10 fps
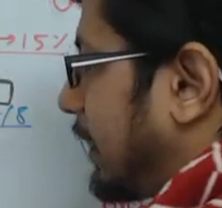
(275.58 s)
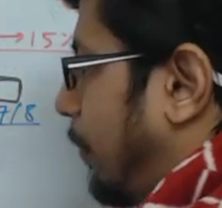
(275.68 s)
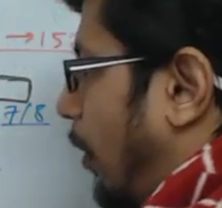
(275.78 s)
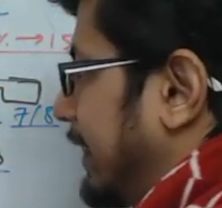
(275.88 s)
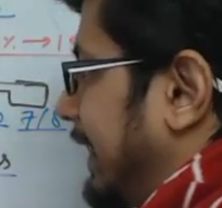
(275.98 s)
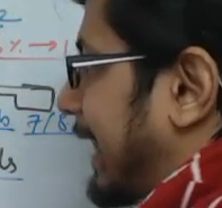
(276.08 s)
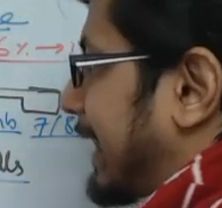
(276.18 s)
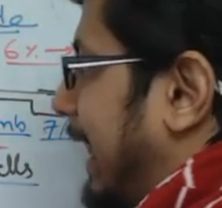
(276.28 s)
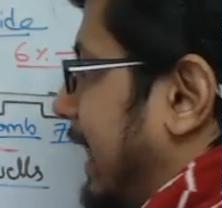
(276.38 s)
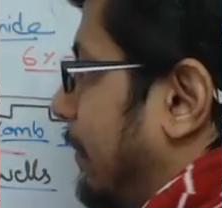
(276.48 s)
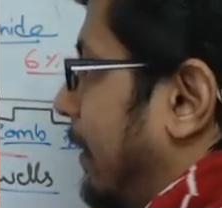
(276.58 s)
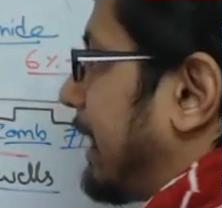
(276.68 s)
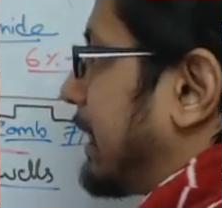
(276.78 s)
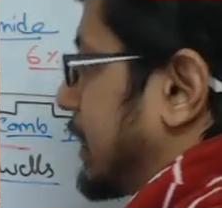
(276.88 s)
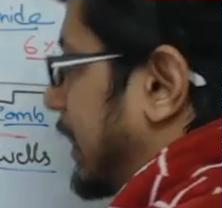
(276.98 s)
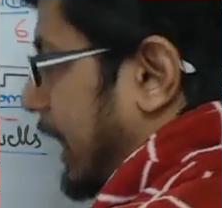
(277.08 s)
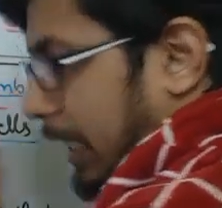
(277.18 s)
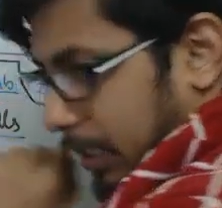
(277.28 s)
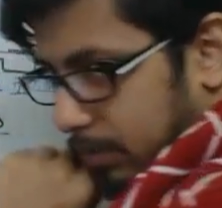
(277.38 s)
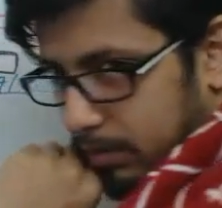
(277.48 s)
the polyacrylamide
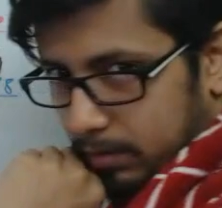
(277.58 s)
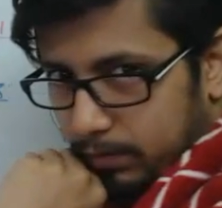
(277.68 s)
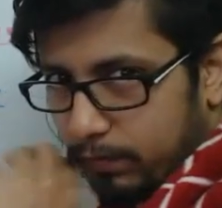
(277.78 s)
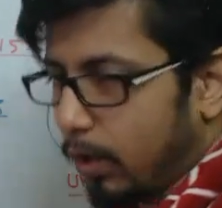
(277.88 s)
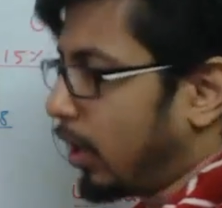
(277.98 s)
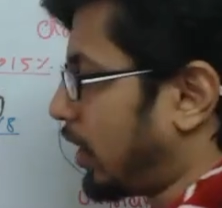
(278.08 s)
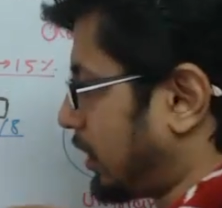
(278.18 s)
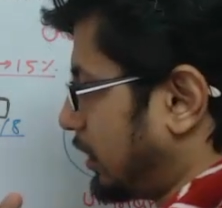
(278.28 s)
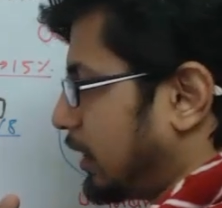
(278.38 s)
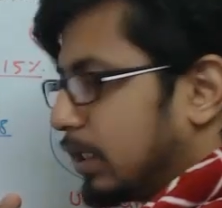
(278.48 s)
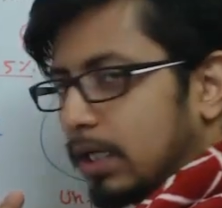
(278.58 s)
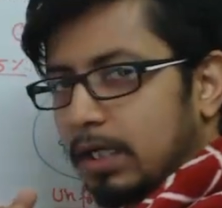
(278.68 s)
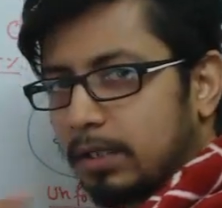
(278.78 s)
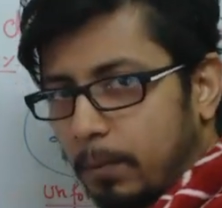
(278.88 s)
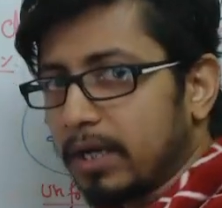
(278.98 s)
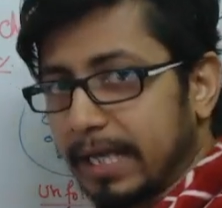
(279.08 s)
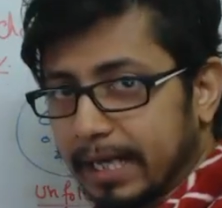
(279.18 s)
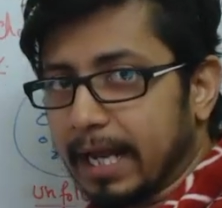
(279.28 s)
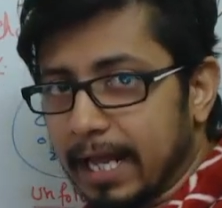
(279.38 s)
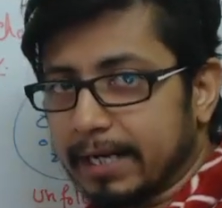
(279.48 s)
gel for the
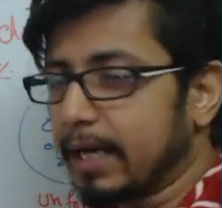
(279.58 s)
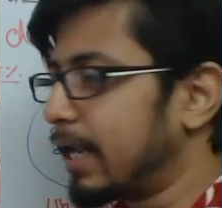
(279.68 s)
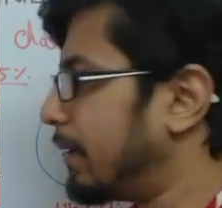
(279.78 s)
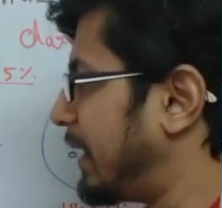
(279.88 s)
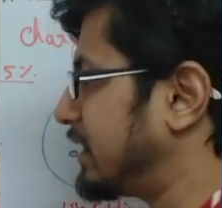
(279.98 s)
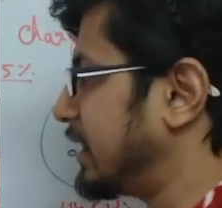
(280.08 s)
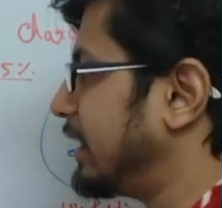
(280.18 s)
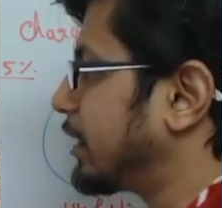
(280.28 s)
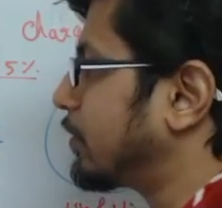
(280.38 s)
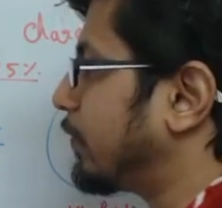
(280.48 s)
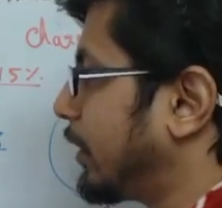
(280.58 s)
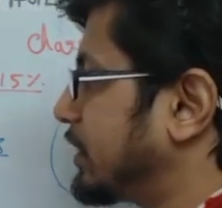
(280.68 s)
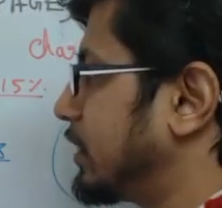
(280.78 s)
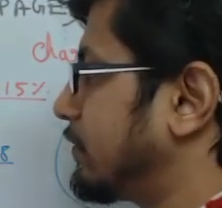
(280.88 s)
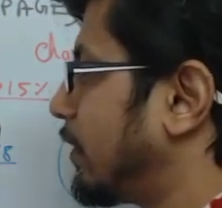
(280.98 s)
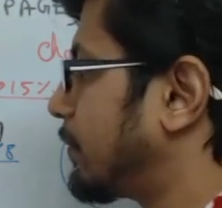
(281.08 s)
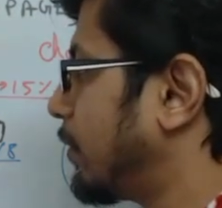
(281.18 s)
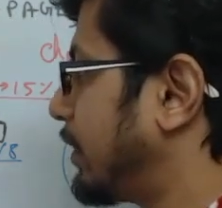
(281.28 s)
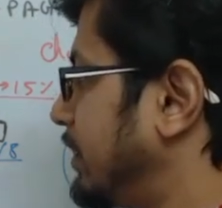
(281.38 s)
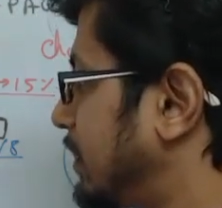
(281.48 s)
polyacrylamide gel electrophoresis for
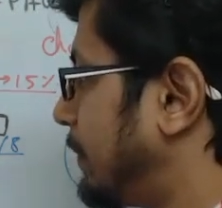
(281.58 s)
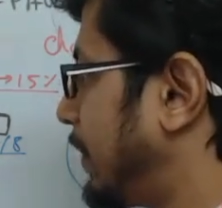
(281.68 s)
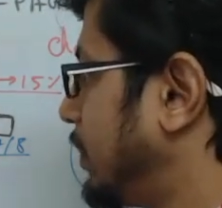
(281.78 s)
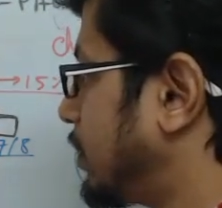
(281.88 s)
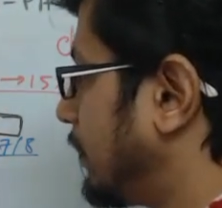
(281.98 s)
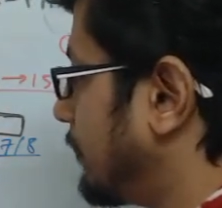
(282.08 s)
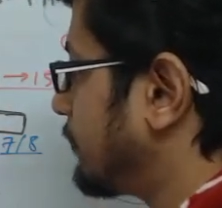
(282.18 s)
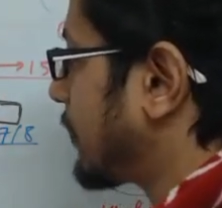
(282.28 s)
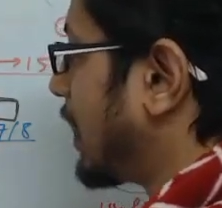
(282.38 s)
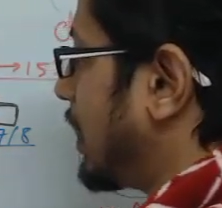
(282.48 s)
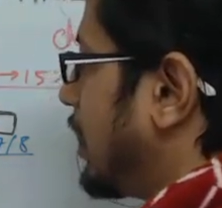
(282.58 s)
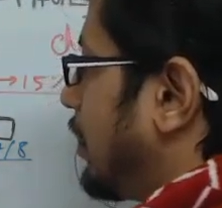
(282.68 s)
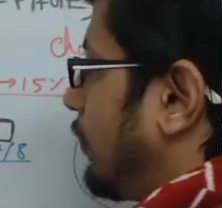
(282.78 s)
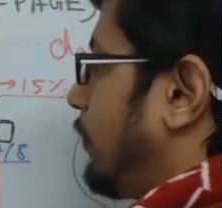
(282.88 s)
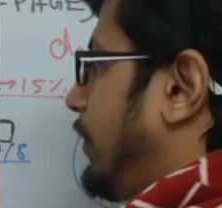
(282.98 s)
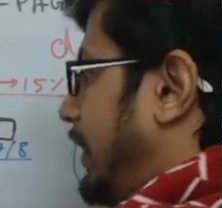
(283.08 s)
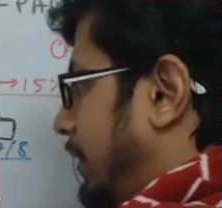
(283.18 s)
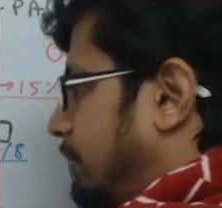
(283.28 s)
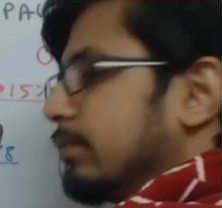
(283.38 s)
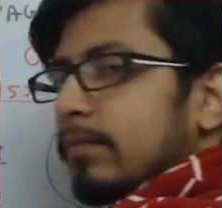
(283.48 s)
protein separation,
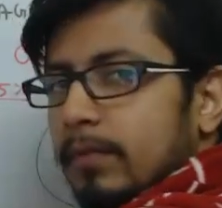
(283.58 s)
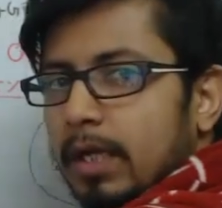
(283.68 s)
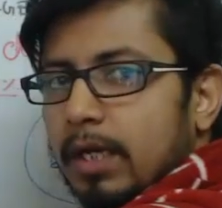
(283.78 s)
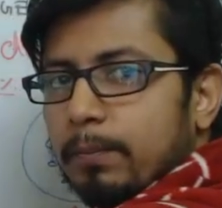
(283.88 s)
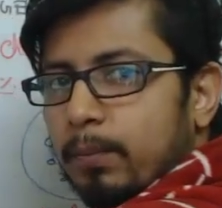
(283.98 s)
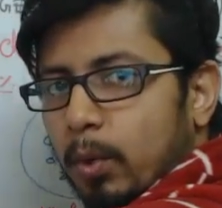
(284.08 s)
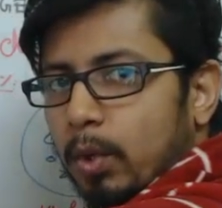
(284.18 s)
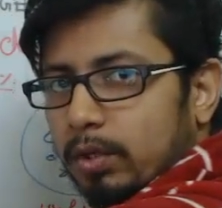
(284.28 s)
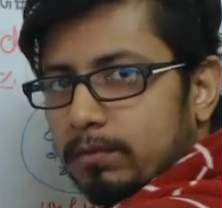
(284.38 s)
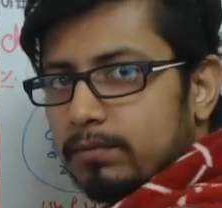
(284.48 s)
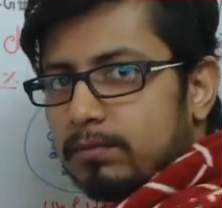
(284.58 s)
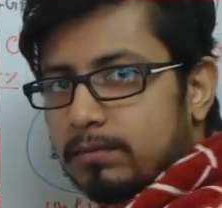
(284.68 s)
we pour